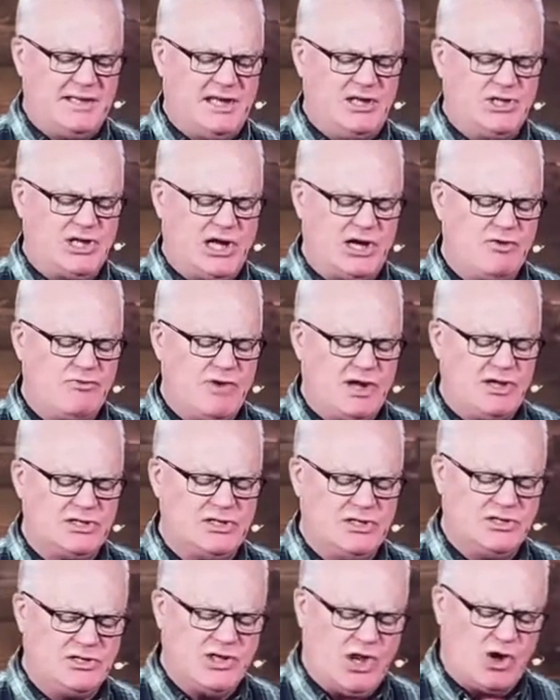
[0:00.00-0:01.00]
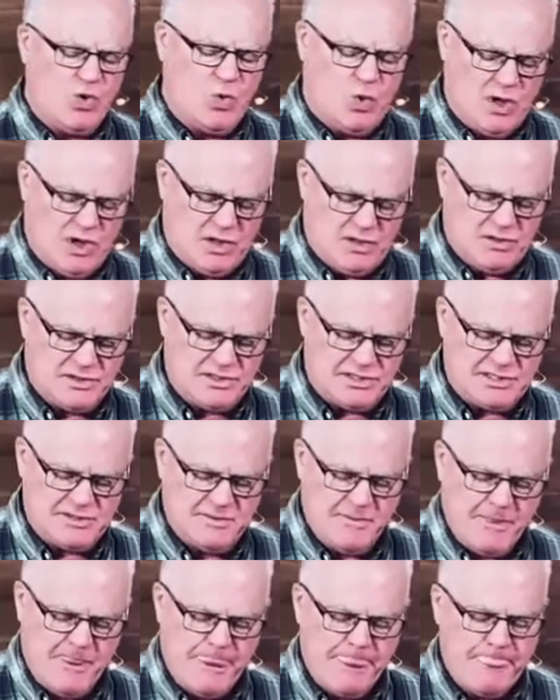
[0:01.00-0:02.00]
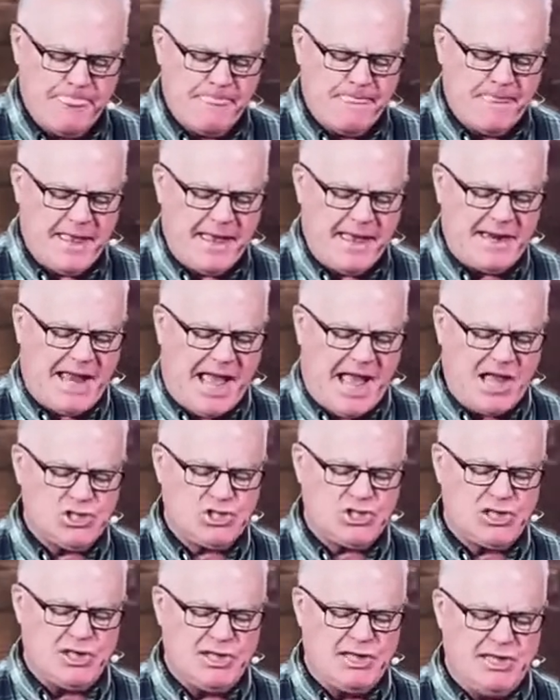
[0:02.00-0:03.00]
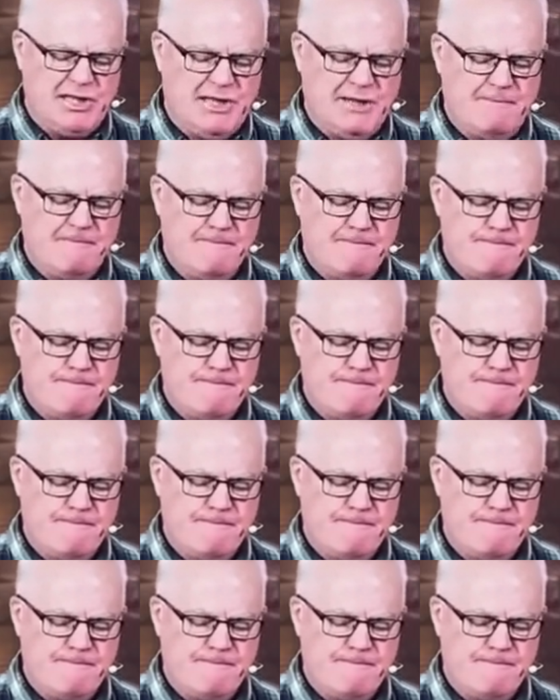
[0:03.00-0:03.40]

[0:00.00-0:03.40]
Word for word: a generation dug wells, and actually,